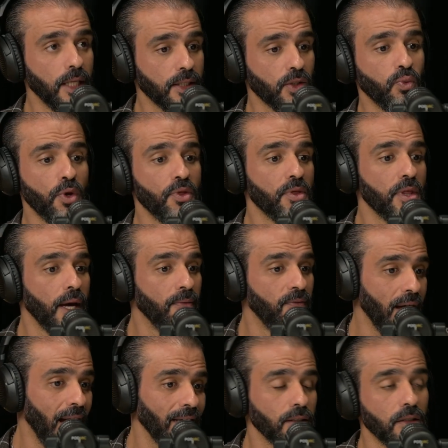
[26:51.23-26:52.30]
That's with the
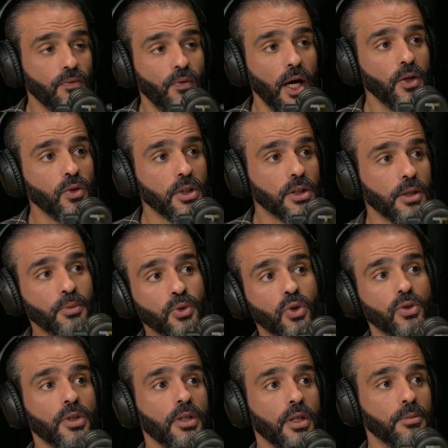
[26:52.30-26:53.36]
added value that I
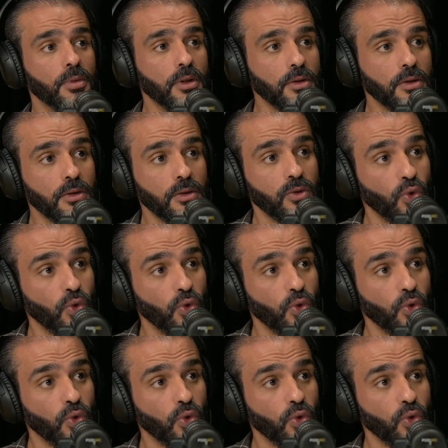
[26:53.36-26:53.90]
put on the table